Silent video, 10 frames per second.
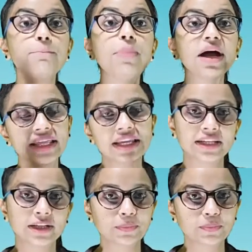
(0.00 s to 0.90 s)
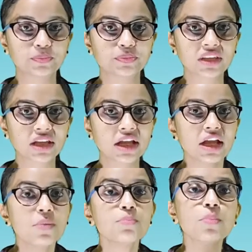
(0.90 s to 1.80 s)
Budding
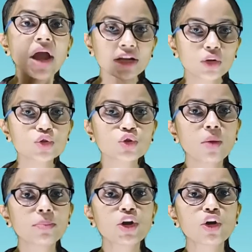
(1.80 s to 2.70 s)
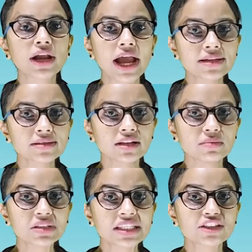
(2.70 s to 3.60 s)
Microscopic
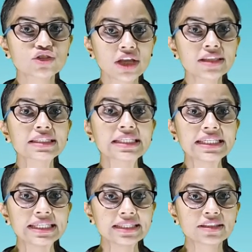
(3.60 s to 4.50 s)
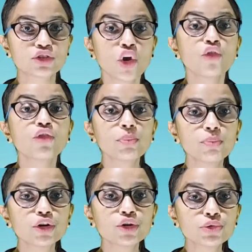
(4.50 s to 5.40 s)
organisms such as yeast
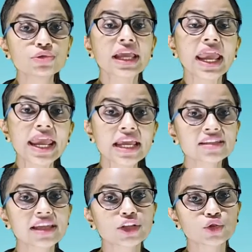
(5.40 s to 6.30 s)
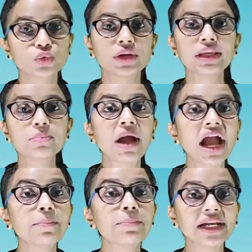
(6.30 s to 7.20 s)
reproduce asexually
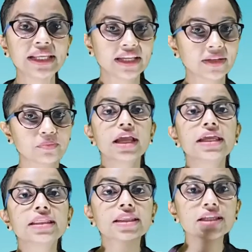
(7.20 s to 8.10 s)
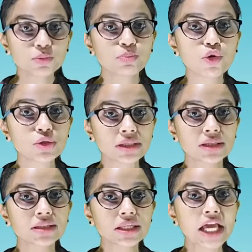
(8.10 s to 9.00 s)
by budding. In this
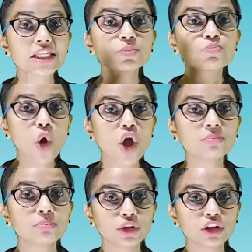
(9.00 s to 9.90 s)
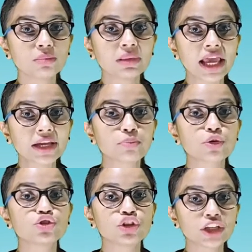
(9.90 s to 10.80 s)
process, a small bulb-like
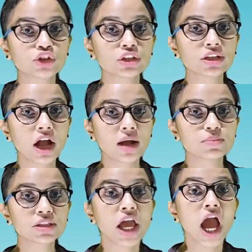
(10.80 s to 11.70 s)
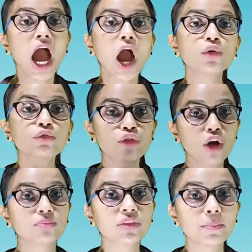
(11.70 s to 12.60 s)
projection comes out
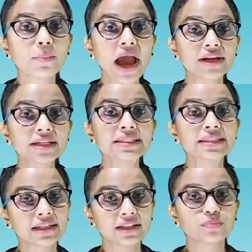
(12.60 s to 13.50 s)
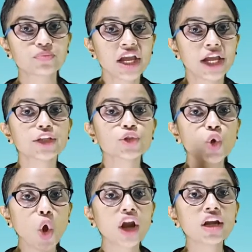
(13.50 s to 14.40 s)
from the parent cell. It is
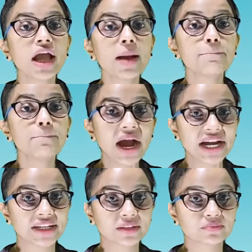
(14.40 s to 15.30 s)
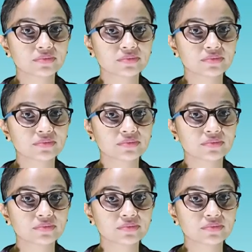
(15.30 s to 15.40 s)
called bud.